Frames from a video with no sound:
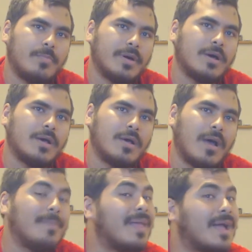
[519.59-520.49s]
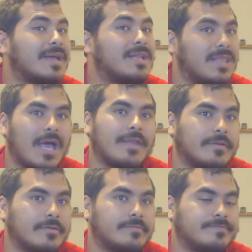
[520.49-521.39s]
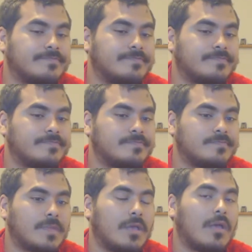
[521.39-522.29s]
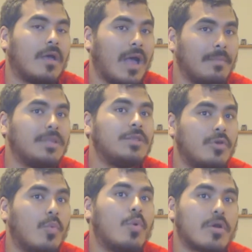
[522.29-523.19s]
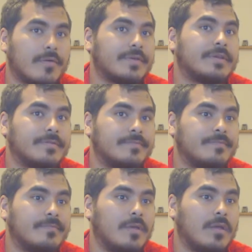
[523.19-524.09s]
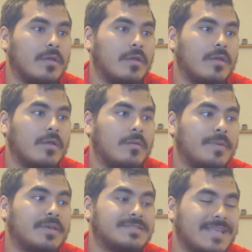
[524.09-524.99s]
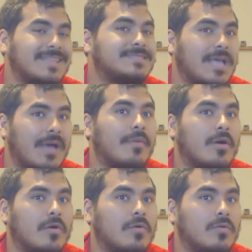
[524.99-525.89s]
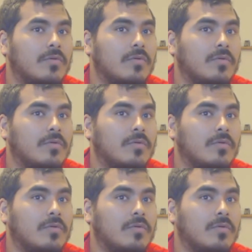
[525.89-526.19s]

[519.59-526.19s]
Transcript: But I'm not gonna lie to you. I'm a little worried because that demo,